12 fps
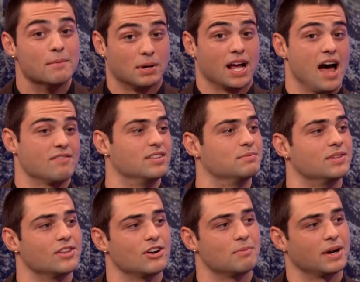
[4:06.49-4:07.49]
But I have them, and
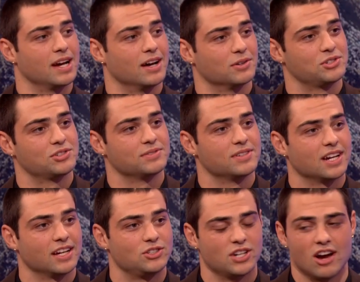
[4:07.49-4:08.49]
they're at my house, mm. and
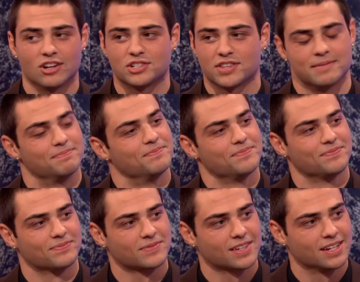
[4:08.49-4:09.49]
I cherish them.
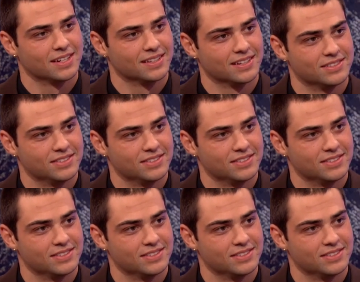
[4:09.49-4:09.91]
Very good.